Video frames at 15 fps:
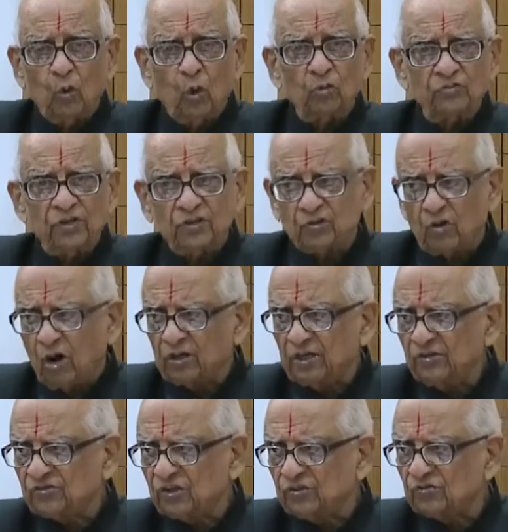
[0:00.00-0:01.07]
court as
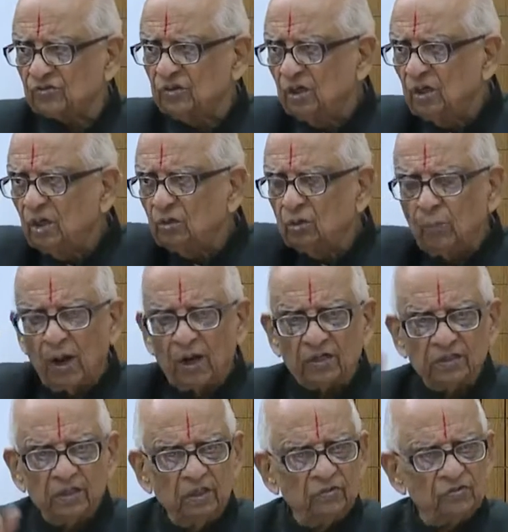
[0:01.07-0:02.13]
cognizance to
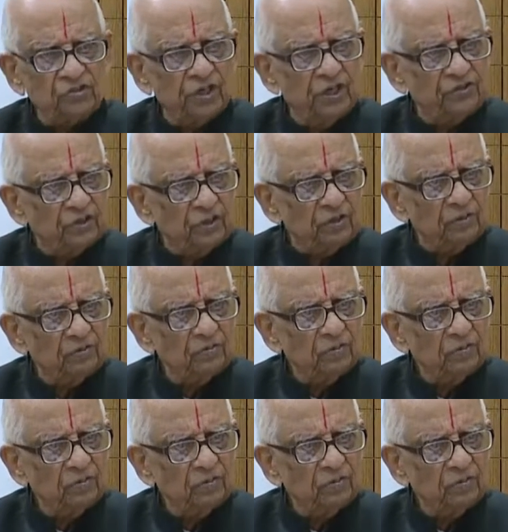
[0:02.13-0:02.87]
monitor the investigation.